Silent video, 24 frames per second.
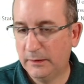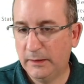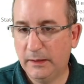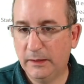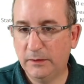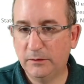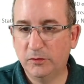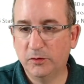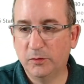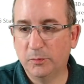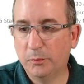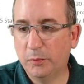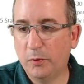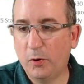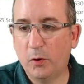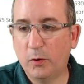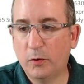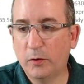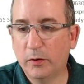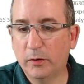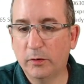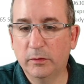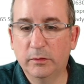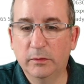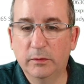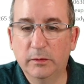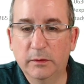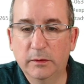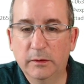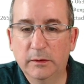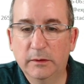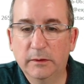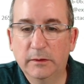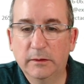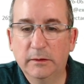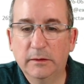your broker,
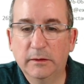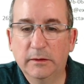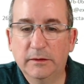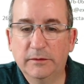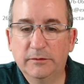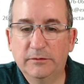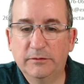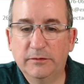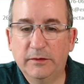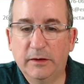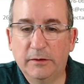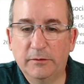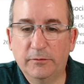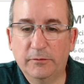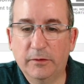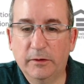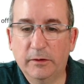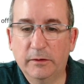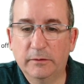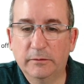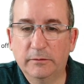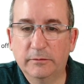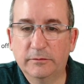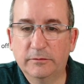etc.